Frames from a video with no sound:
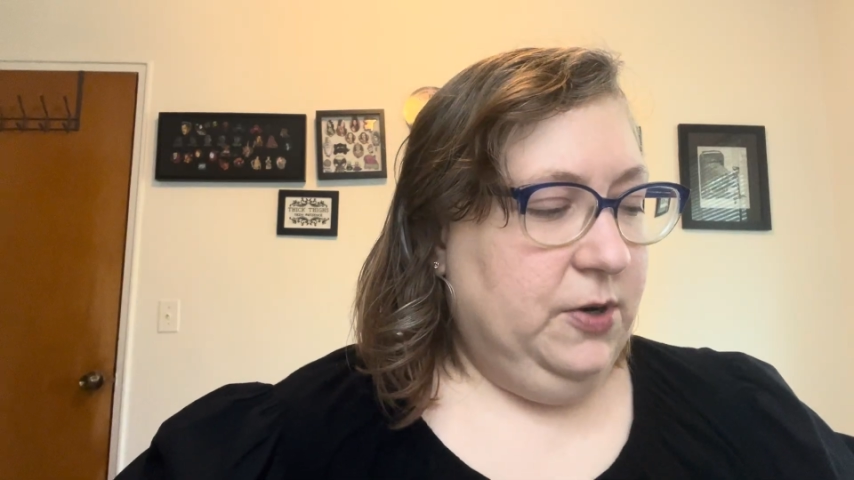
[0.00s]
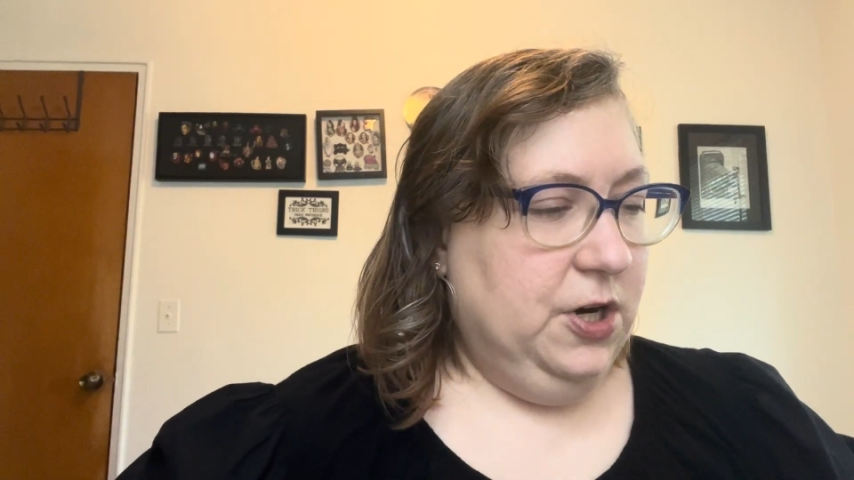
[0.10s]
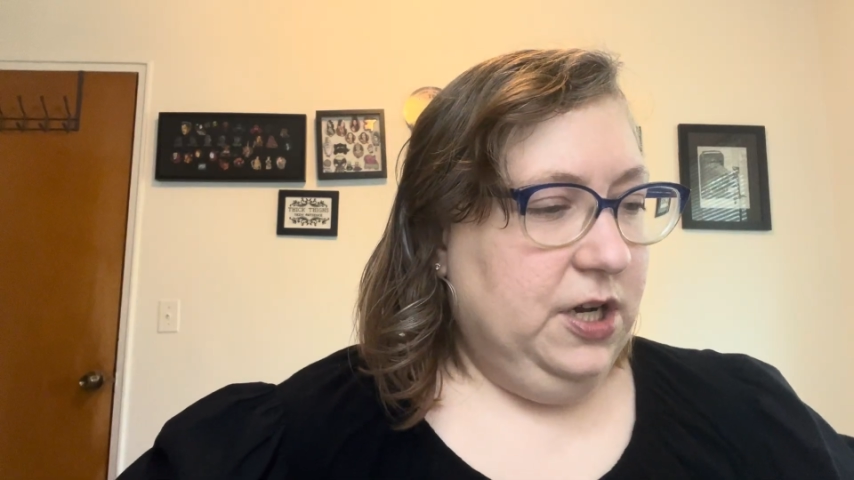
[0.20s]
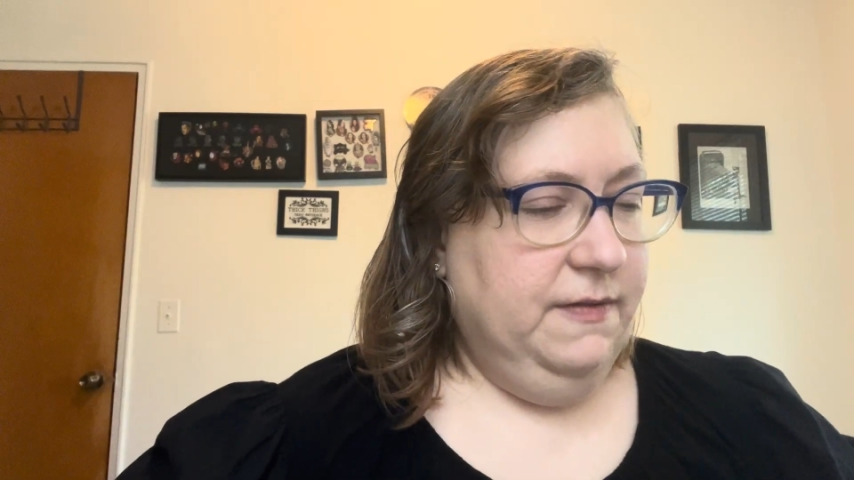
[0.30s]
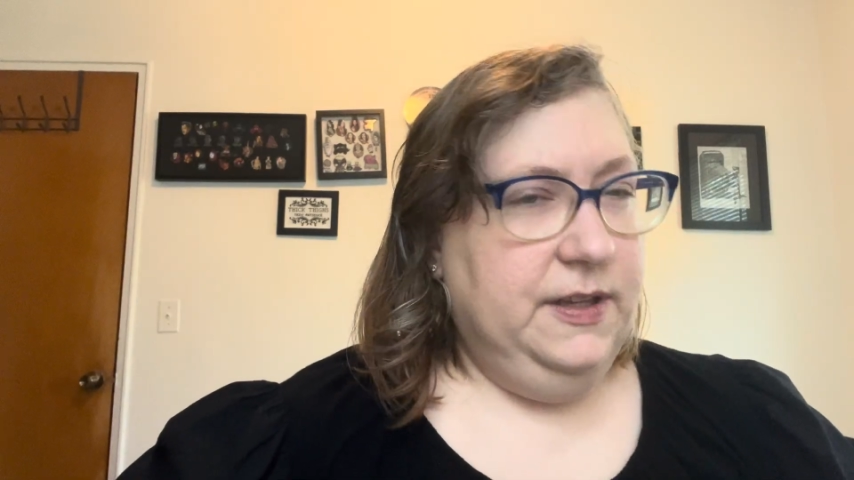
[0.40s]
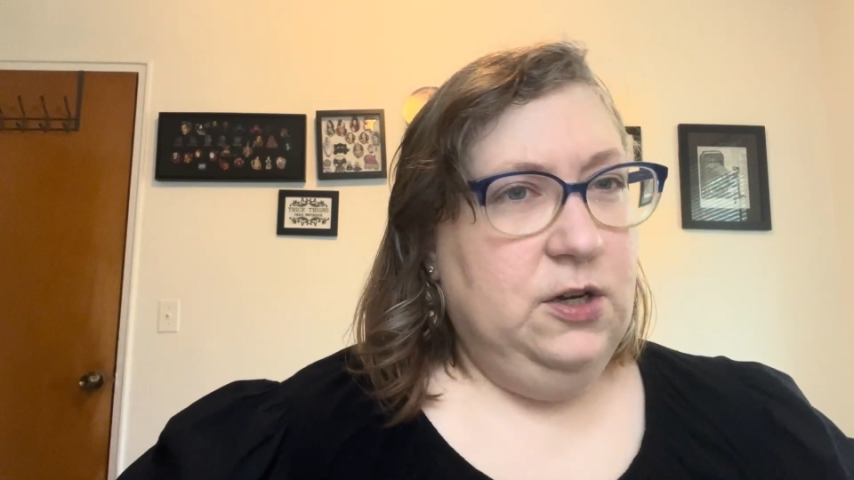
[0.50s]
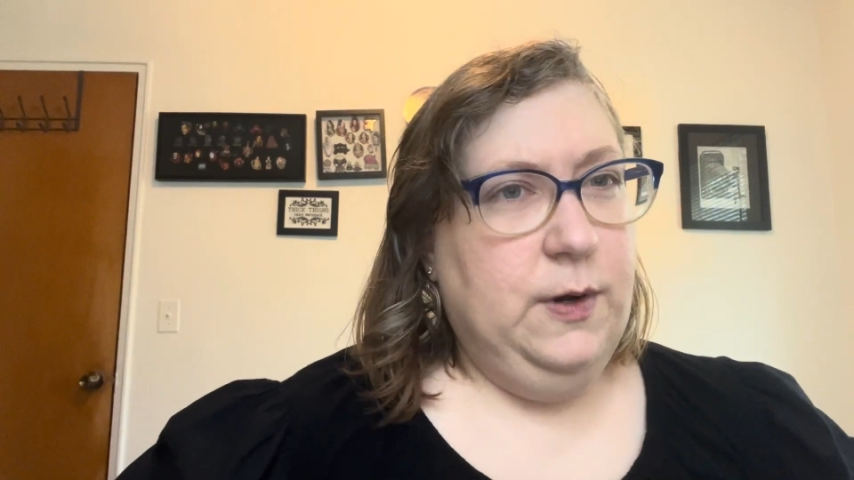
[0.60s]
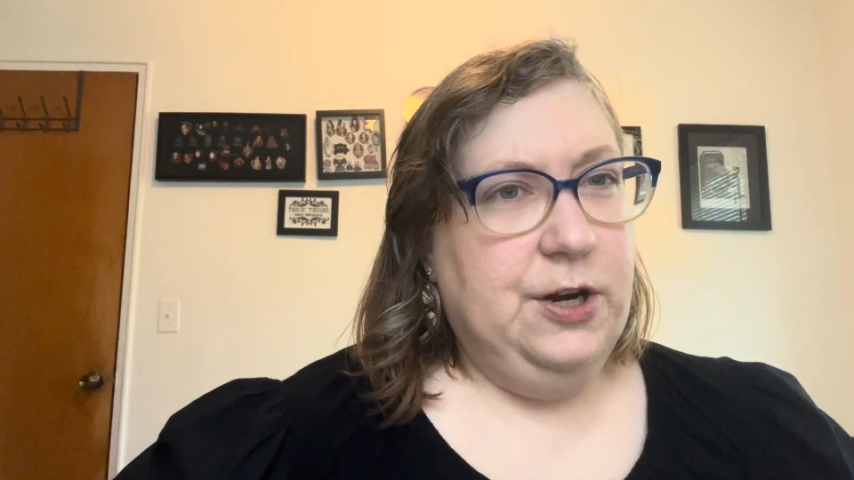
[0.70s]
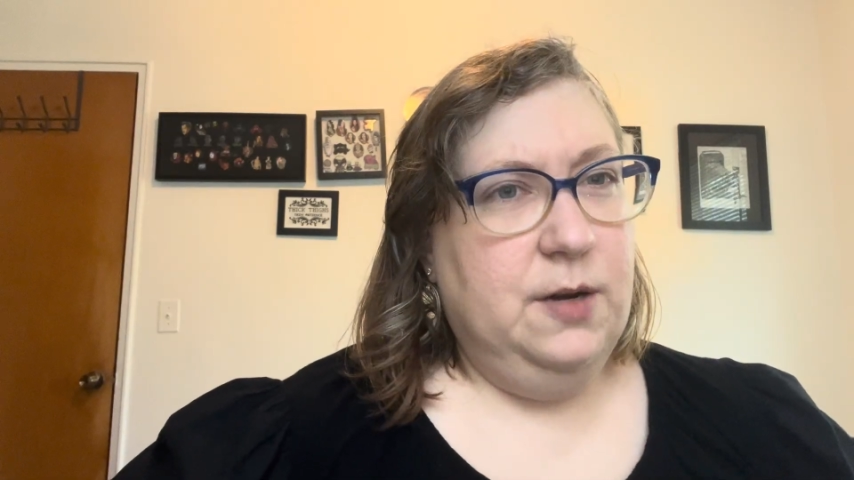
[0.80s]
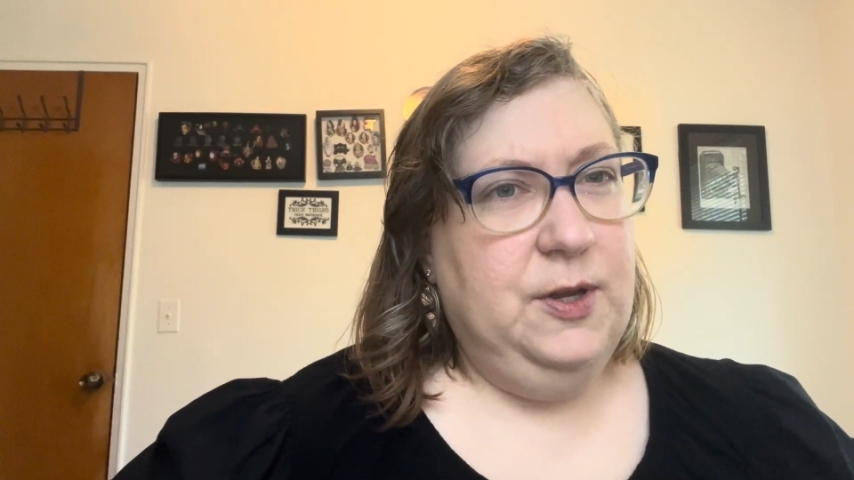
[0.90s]
part of the
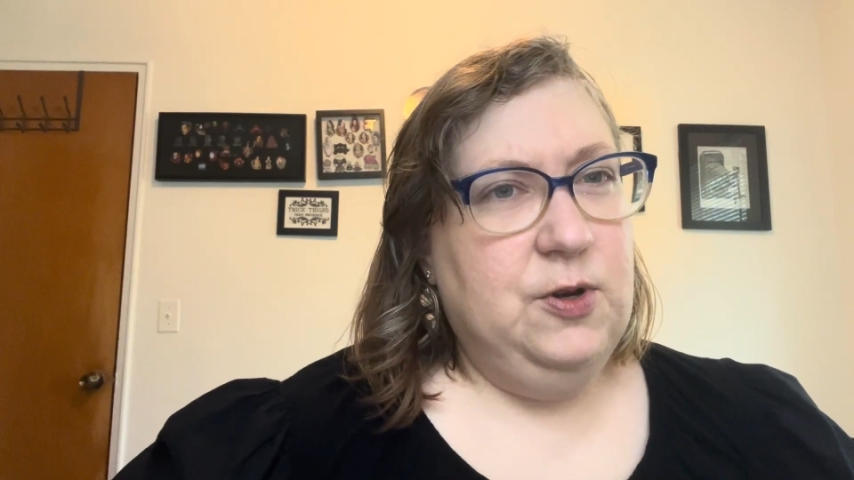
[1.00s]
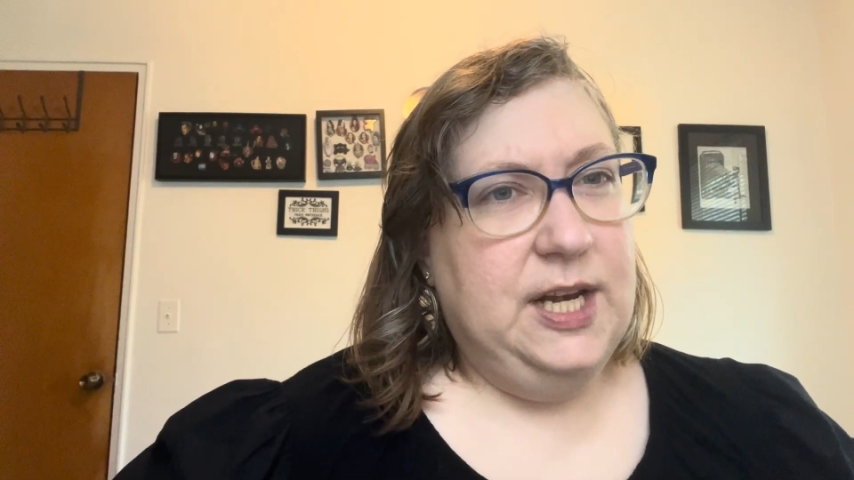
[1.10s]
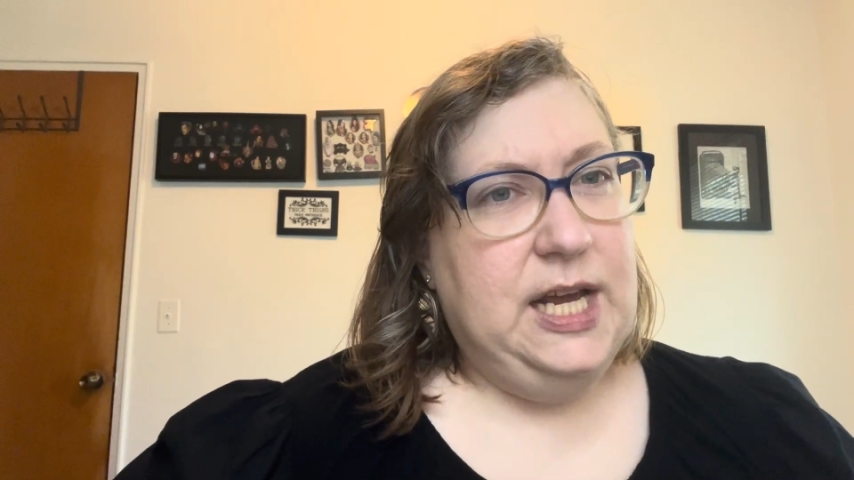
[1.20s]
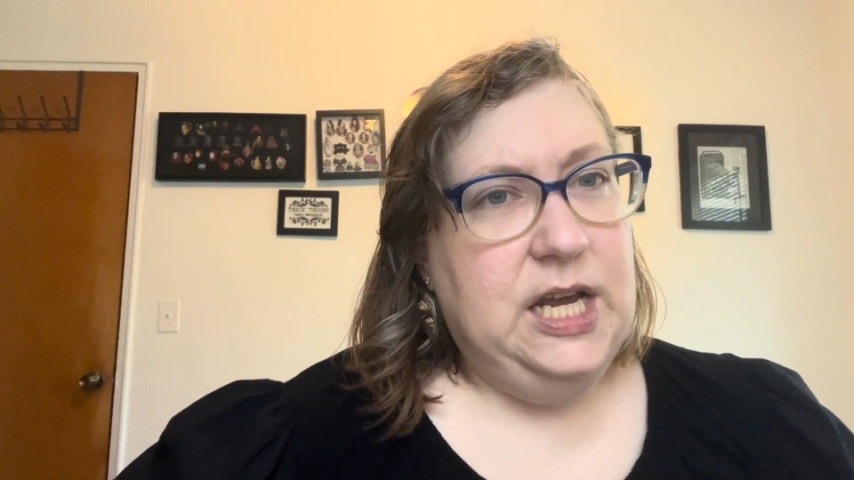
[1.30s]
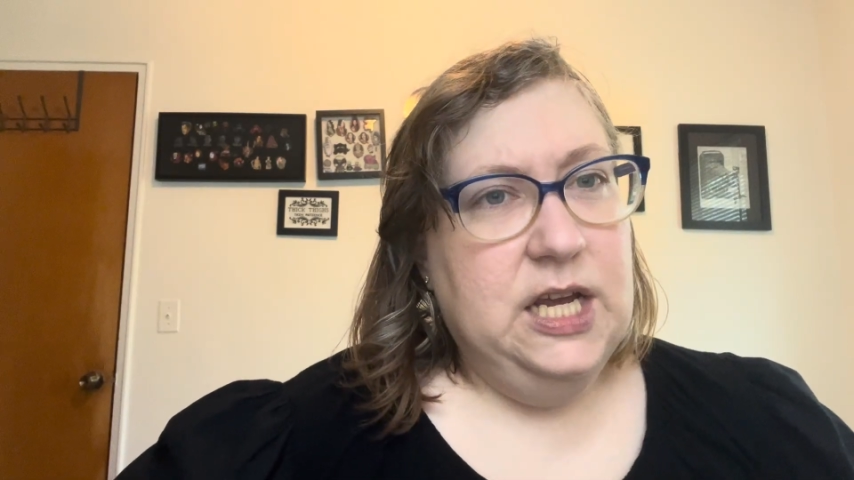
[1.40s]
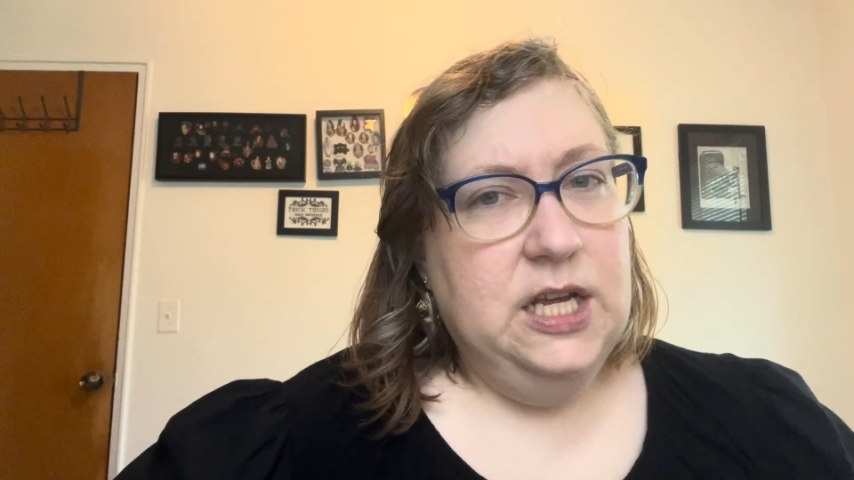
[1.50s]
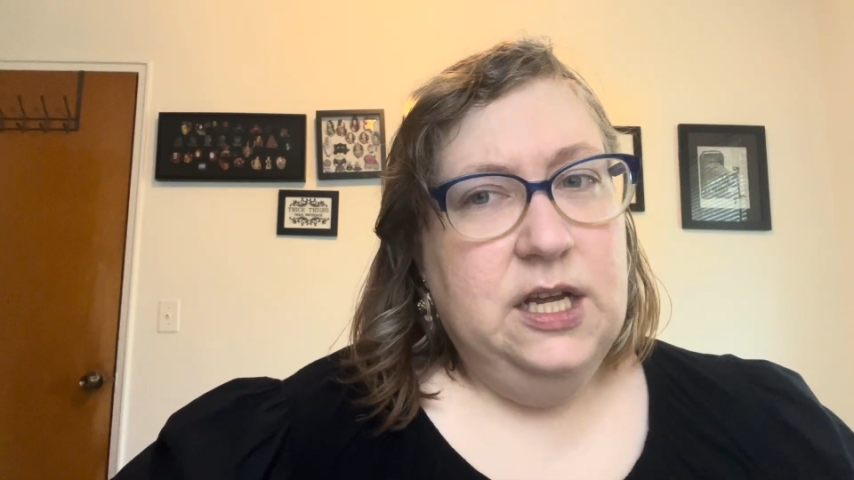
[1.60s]
queer community